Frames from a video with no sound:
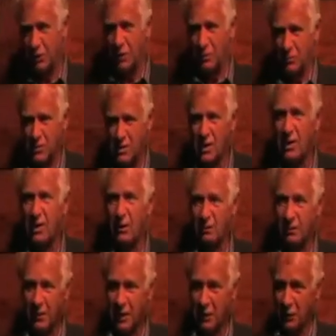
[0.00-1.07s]
terms
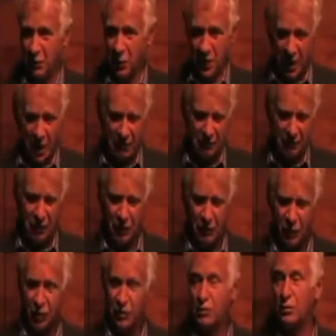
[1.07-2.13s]
than an organic farmer
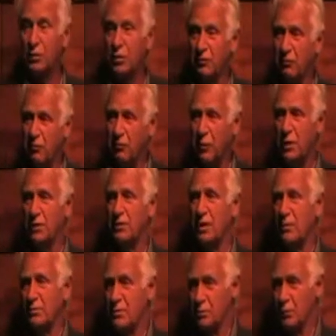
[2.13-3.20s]
and 240
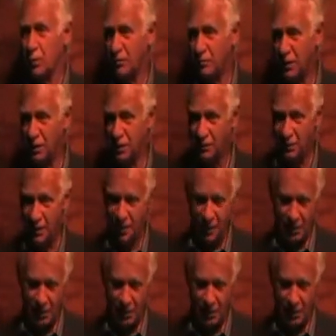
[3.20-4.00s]
times more efficient than